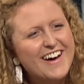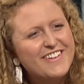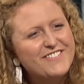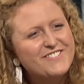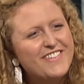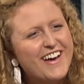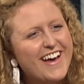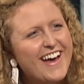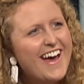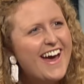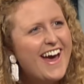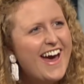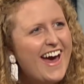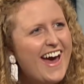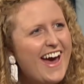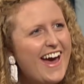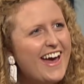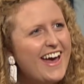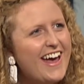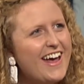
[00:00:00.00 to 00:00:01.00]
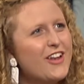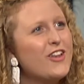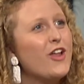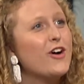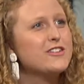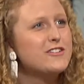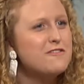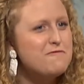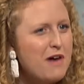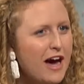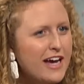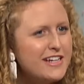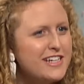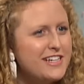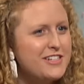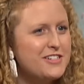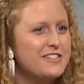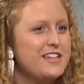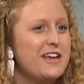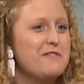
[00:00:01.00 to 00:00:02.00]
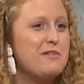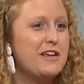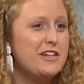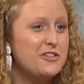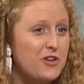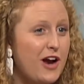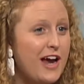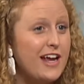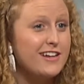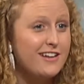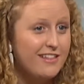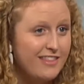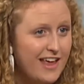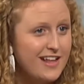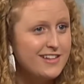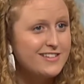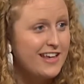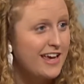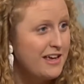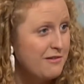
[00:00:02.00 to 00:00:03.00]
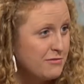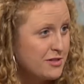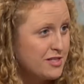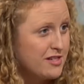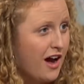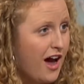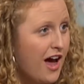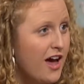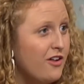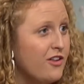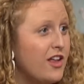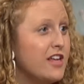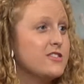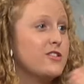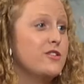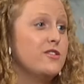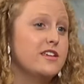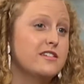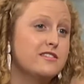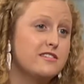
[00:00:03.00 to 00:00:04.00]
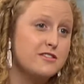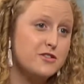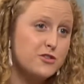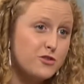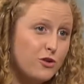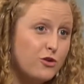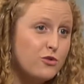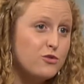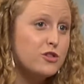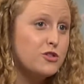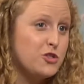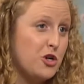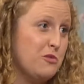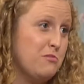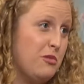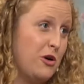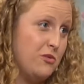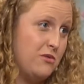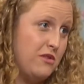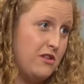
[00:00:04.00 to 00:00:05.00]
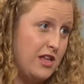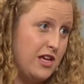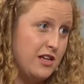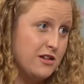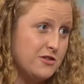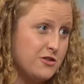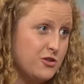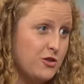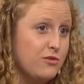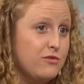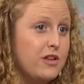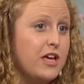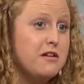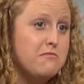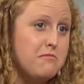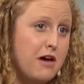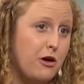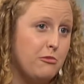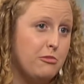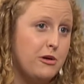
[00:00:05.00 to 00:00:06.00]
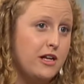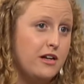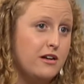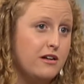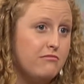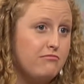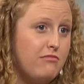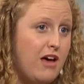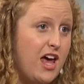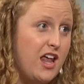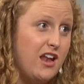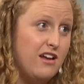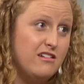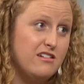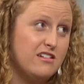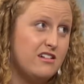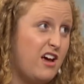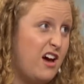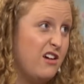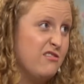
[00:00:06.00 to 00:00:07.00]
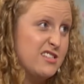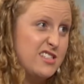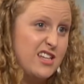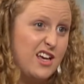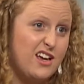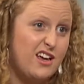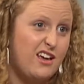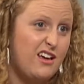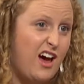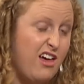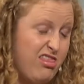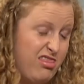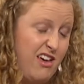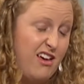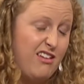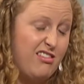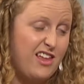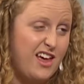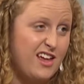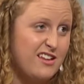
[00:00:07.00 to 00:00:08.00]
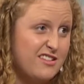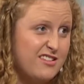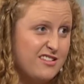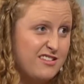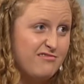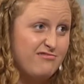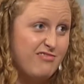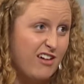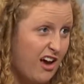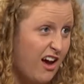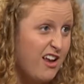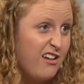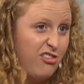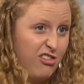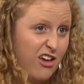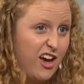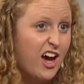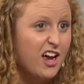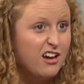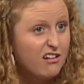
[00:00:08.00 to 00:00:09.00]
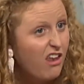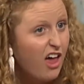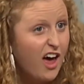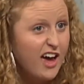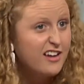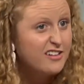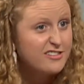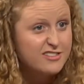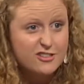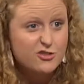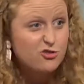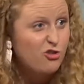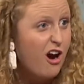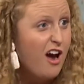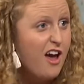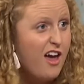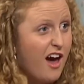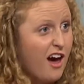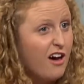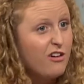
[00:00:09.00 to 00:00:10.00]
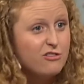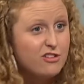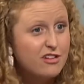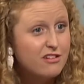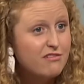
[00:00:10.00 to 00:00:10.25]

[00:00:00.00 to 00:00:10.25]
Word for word: Um, and lots of my teachers had been trained in that same style, and so there's the school, the John Bolton Theatre School in Melbourne, and I was like, I think that's the kind of thing I'd like to try out.